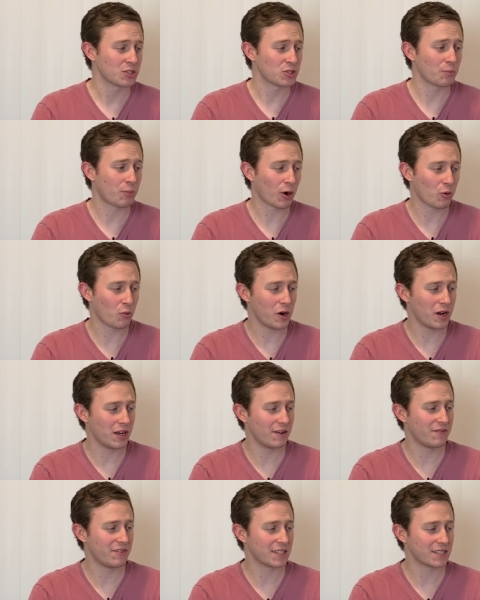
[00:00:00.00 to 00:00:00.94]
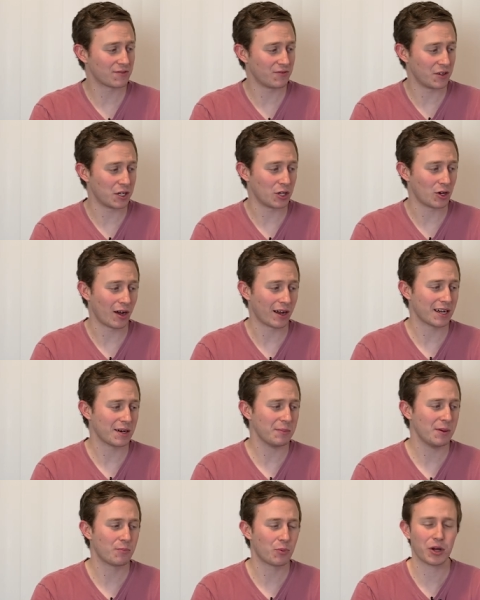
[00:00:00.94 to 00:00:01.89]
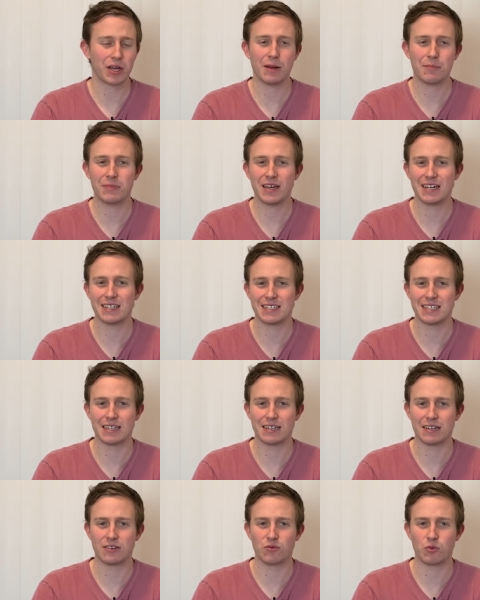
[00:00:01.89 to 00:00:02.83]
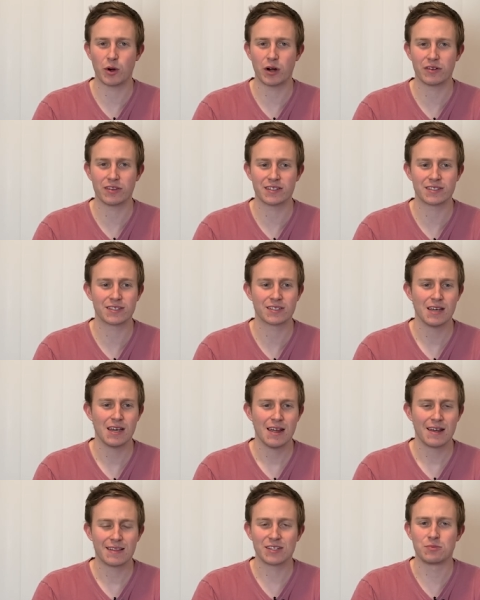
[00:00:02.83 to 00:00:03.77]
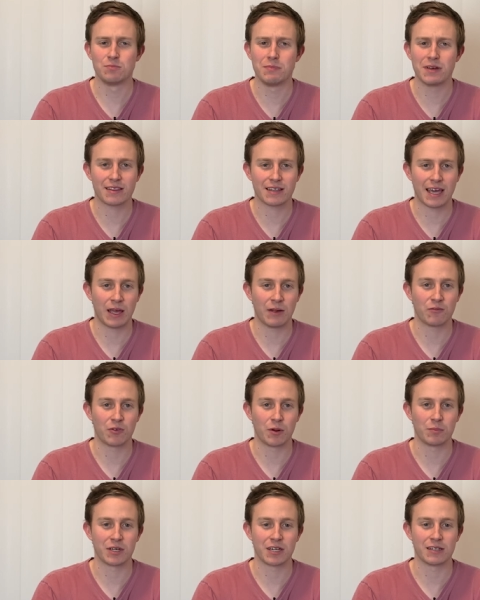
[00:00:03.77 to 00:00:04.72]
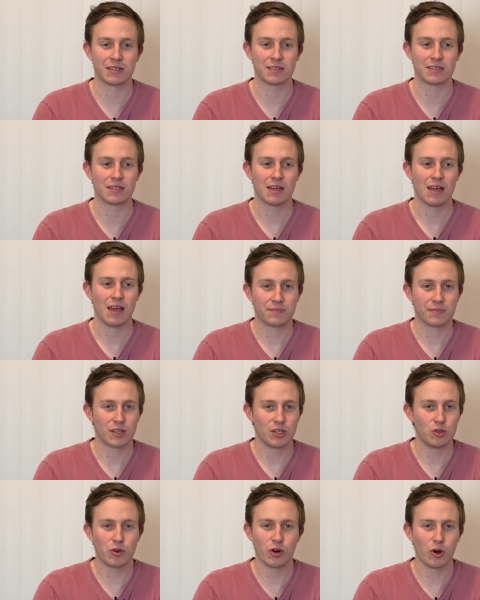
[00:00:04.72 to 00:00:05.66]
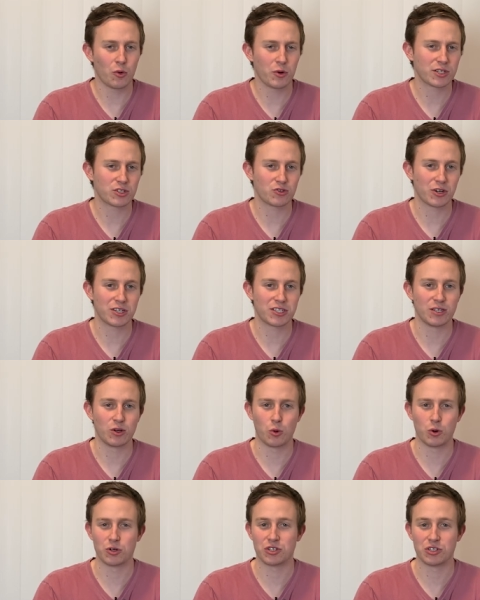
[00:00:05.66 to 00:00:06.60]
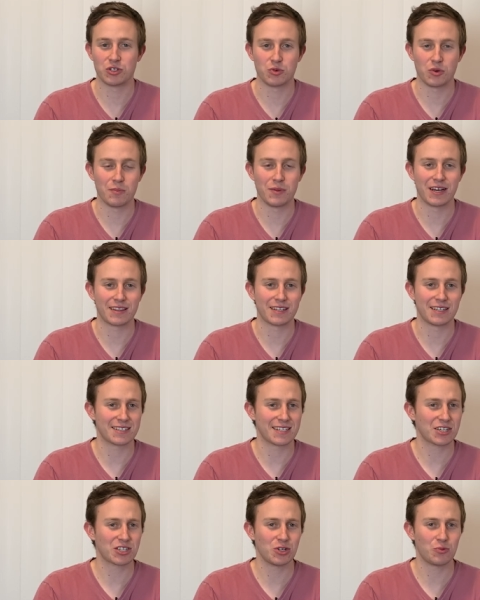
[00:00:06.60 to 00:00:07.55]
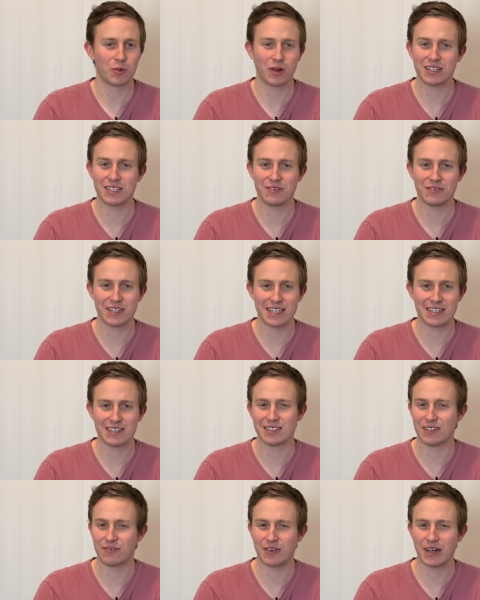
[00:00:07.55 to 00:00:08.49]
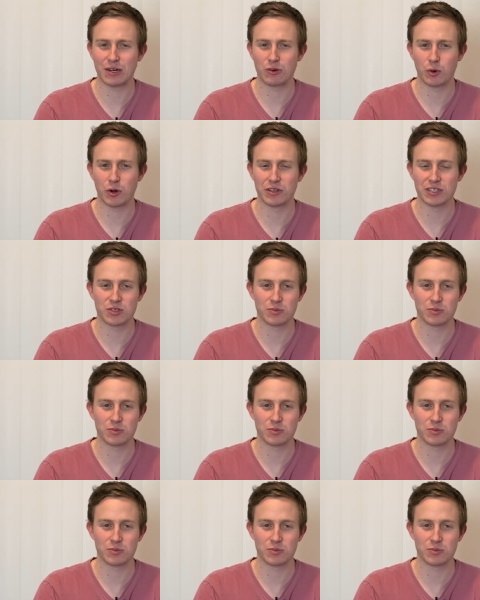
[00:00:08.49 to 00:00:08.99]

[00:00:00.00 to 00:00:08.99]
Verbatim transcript: So in part one of this video, I'm going to be bringing up the idea of where this, this myth came from, because you can always trace the origin to a myth, and it's actually relatively easy to find where